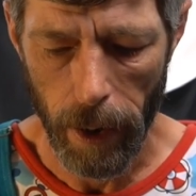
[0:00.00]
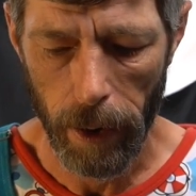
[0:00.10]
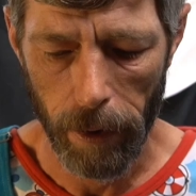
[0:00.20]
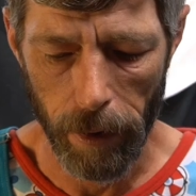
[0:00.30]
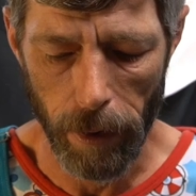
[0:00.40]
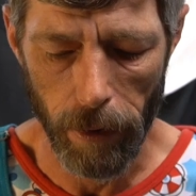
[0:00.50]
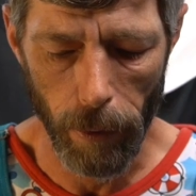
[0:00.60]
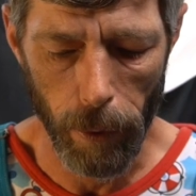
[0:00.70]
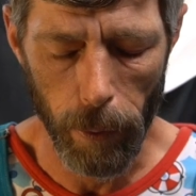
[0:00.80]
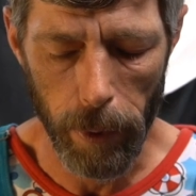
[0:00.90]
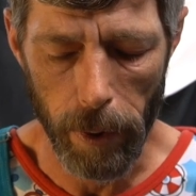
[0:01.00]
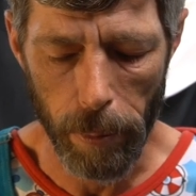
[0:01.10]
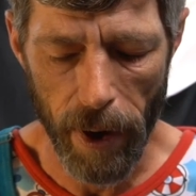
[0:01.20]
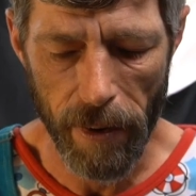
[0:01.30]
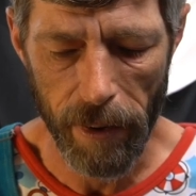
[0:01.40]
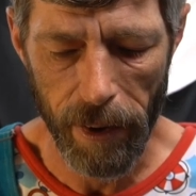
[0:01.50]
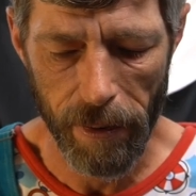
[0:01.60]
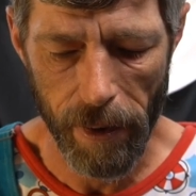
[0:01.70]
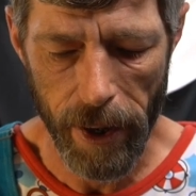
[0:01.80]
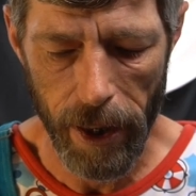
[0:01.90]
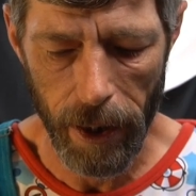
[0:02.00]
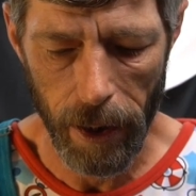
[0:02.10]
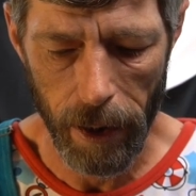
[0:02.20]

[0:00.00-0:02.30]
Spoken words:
because I don't know what the pricing is like.